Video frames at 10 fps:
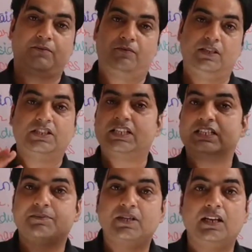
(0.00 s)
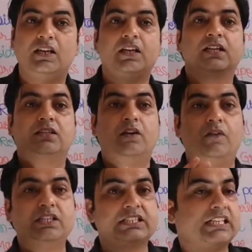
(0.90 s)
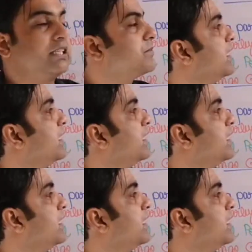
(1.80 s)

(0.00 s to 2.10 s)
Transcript: vegetative cell. The vegetative